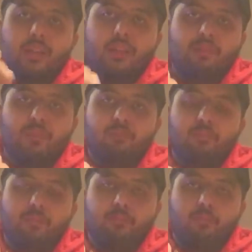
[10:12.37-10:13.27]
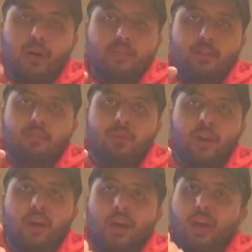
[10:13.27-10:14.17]
live a positive
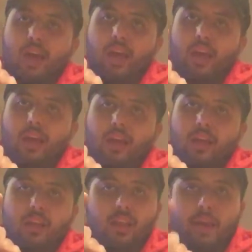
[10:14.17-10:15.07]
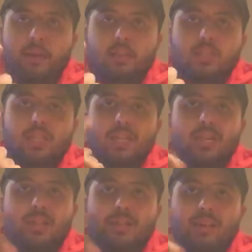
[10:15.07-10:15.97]
energy,
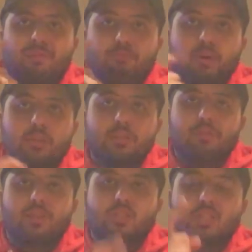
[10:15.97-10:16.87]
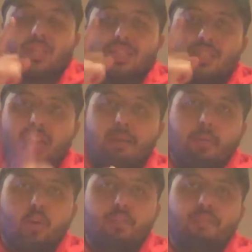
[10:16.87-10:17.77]
leave a positive energy, stay
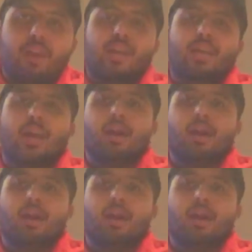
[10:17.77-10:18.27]
motivated